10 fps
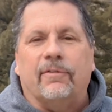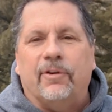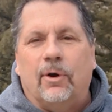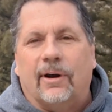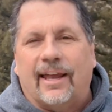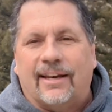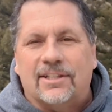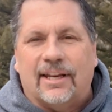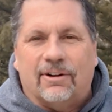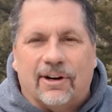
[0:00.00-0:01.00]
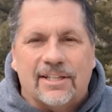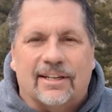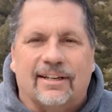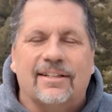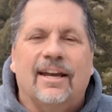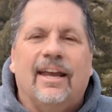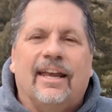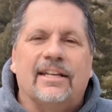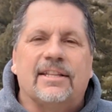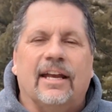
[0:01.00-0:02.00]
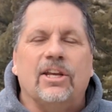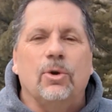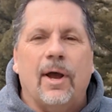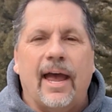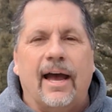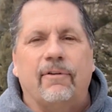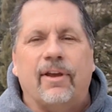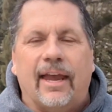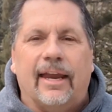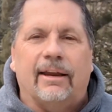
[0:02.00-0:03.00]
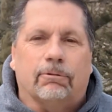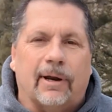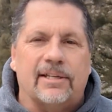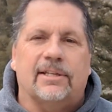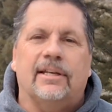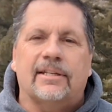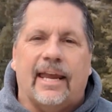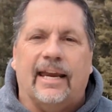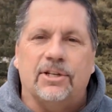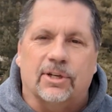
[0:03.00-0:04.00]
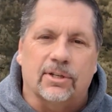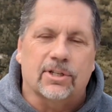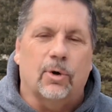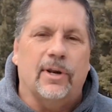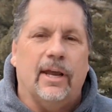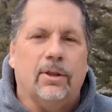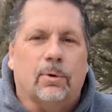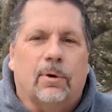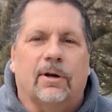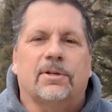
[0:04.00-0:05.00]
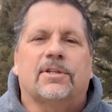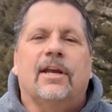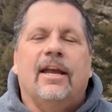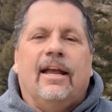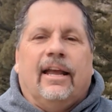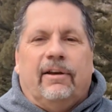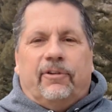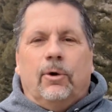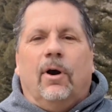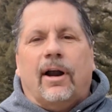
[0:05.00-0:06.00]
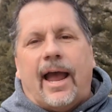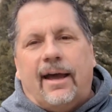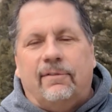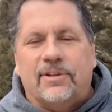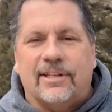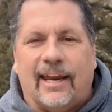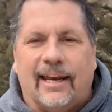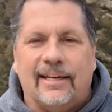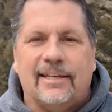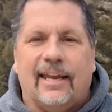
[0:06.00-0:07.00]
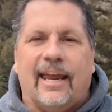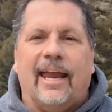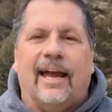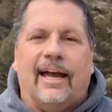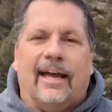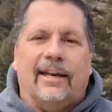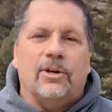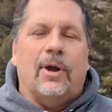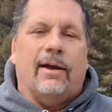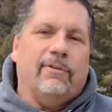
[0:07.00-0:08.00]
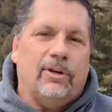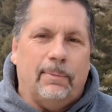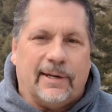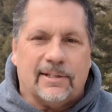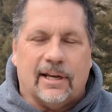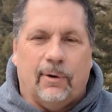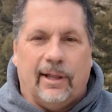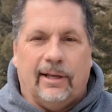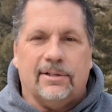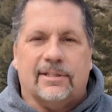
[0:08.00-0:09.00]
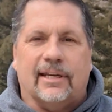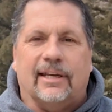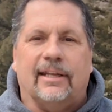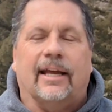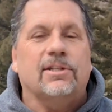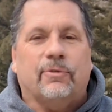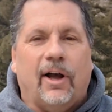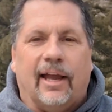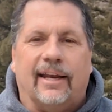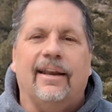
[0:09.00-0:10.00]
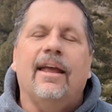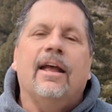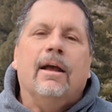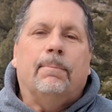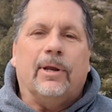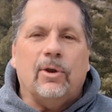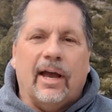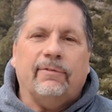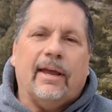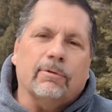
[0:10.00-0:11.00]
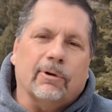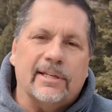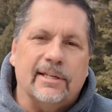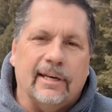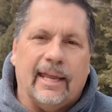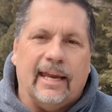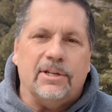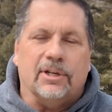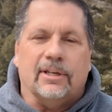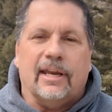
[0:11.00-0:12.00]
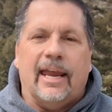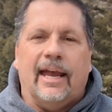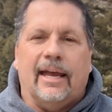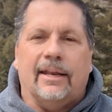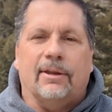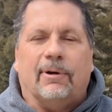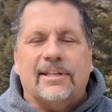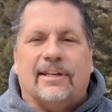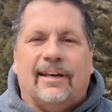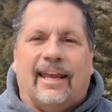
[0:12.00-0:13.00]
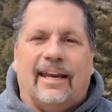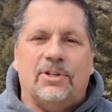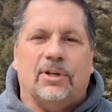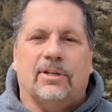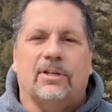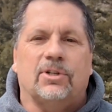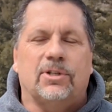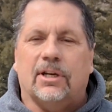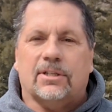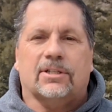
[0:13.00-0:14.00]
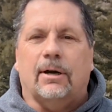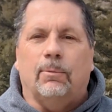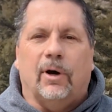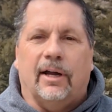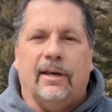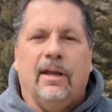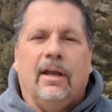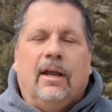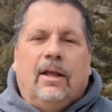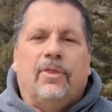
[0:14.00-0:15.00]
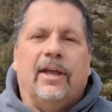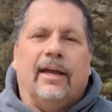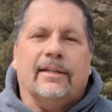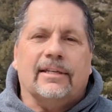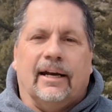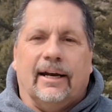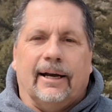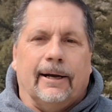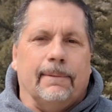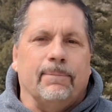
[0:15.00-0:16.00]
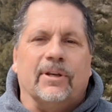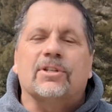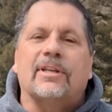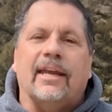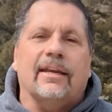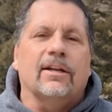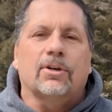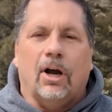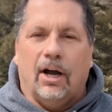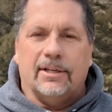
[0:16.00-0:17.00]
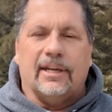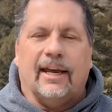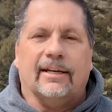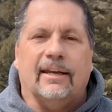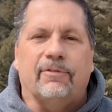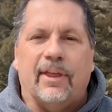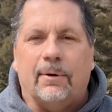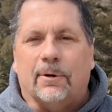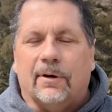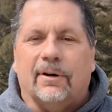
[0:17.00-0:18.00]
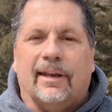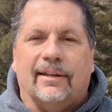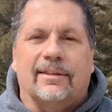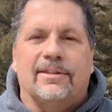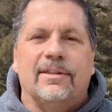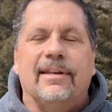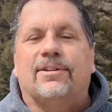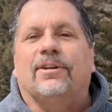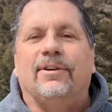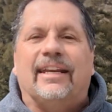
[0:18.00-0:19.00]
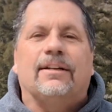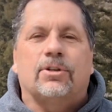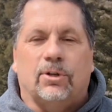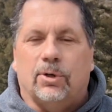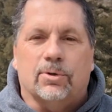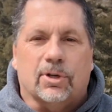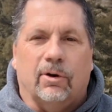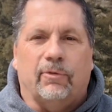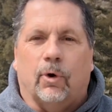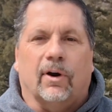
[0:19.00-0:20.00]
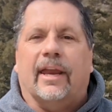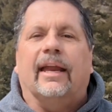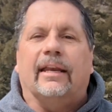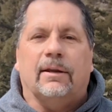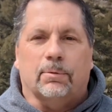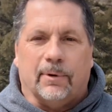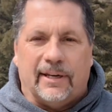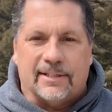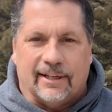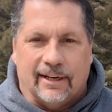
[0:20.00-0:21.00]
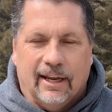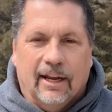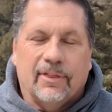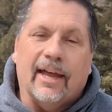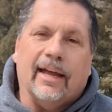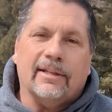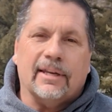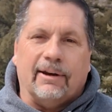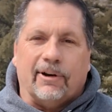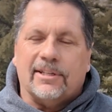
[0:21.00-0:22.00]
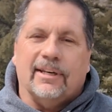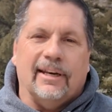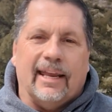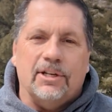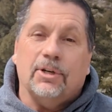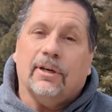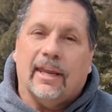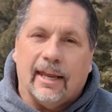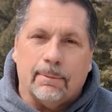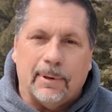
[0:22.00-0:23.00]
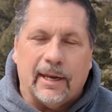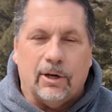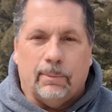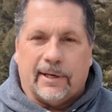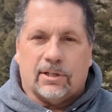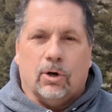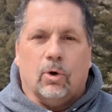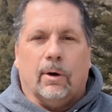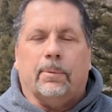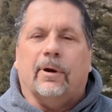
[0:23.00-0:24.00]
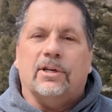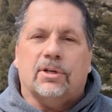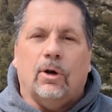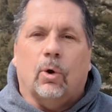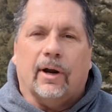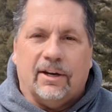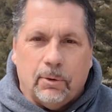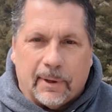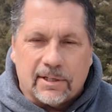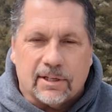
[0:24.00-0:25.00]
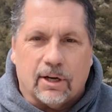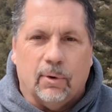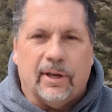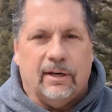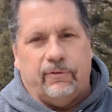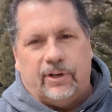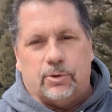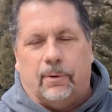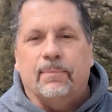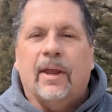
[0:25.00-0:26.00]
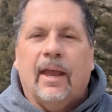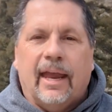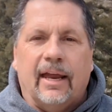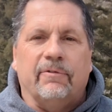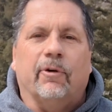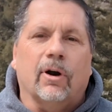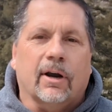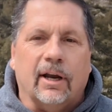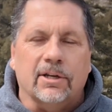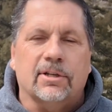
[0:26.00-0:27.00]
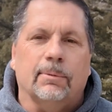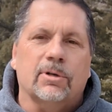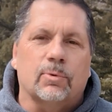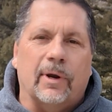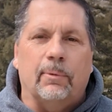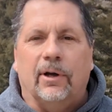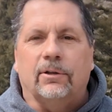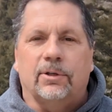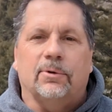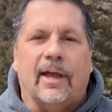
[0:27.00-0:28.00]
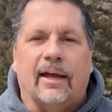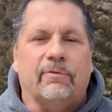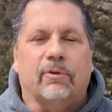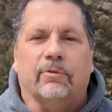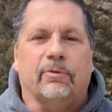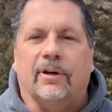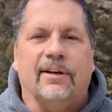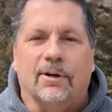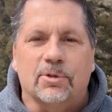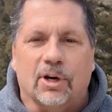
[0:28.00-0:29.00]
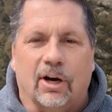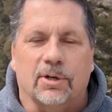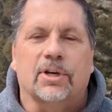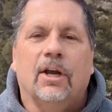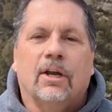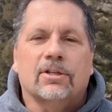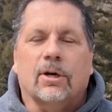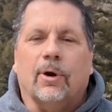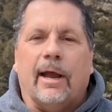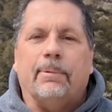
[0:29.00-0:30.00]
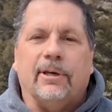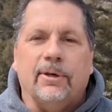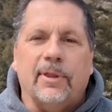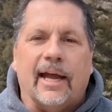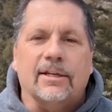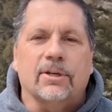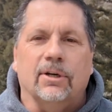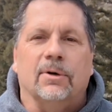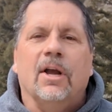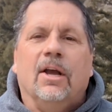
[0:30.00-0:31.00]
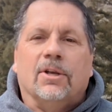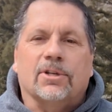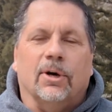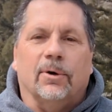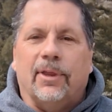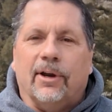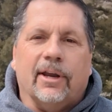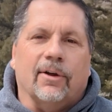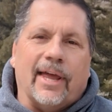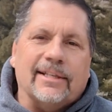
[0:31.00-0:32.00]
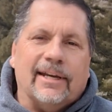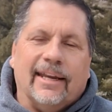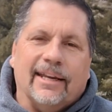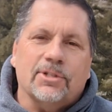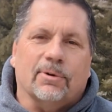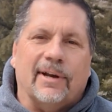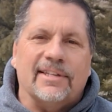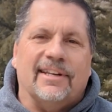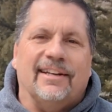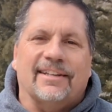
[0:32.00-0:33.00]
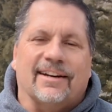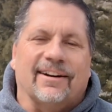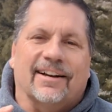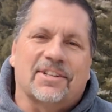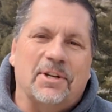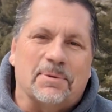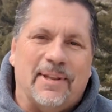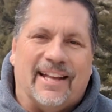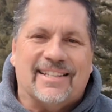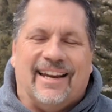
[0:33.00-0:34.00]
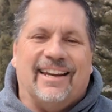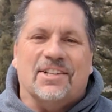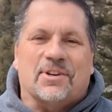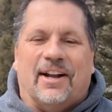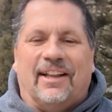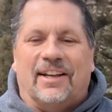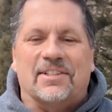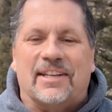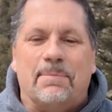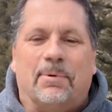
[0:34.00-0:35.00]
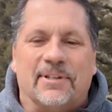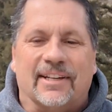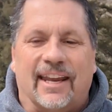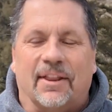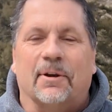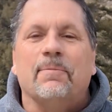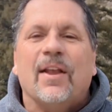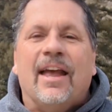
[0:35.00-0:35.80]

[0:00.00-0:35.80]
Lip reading: if you are an out-of-state resident is that you have a resident agent. So in other words, if you are out of state and you have a New Mexico LLC, that's fine, but you have to have a resident agent. And the resident agent is just someone that the state can contact if they were to need to do so for any reason. That resident agent can be a New Mexico corporation or a New Mexico individual. And for our customers, we will do that for free, no charge. So we're happy to do that too. So there you go. That's how you get your that's how you get your LLC put together.